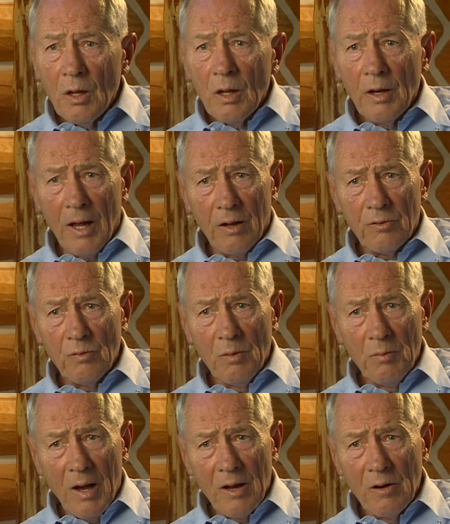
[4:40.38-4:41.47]
Now, to a
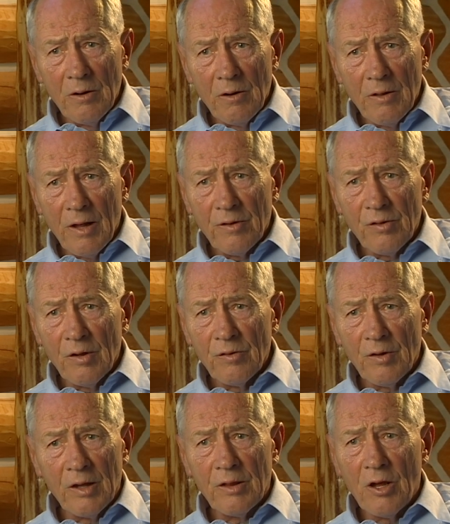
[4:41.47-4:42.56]
modern ear, that sounds
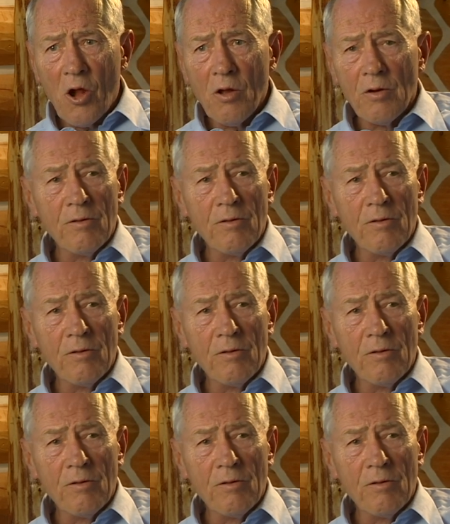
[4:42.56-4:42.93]
like they should